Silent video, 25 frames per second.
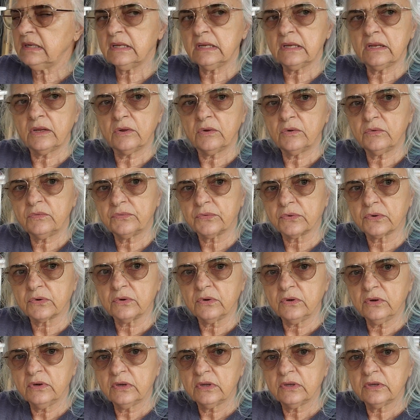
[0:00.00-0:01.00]
it over
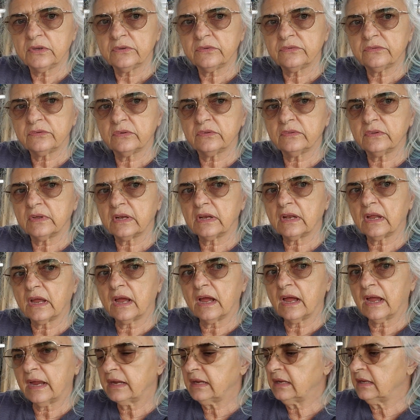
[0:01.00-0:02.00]
so that
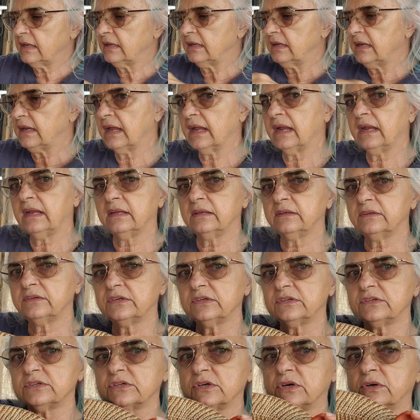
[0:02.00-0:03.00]
I could get it to
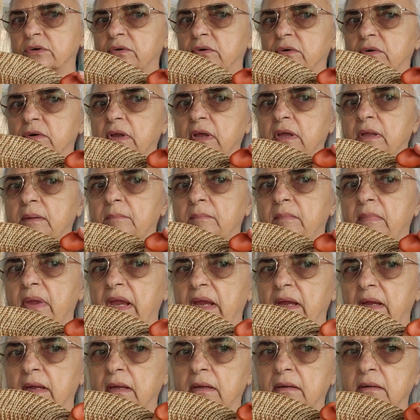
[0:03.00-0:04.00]
turn and
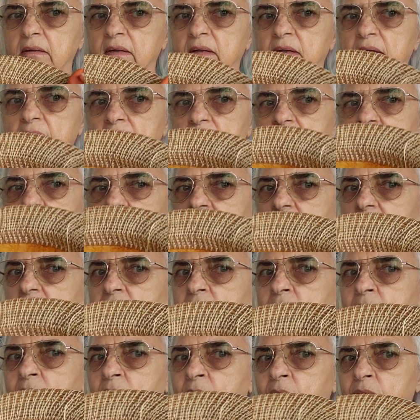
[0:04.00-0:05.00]
make,
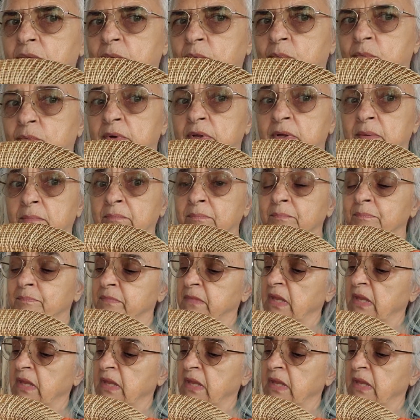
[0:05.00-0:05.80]
the rim.